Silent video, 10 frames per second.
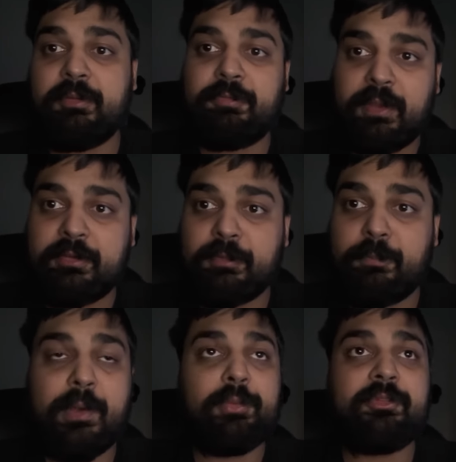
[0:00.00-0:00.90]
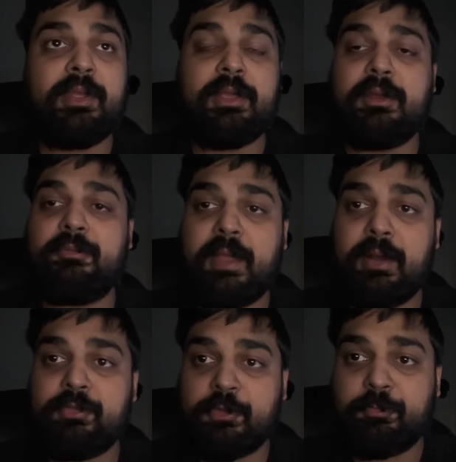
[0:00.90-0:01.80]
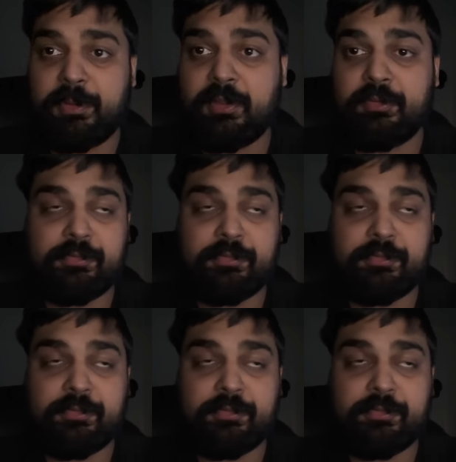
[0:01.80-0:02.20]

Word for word: victim that was taken advantage of because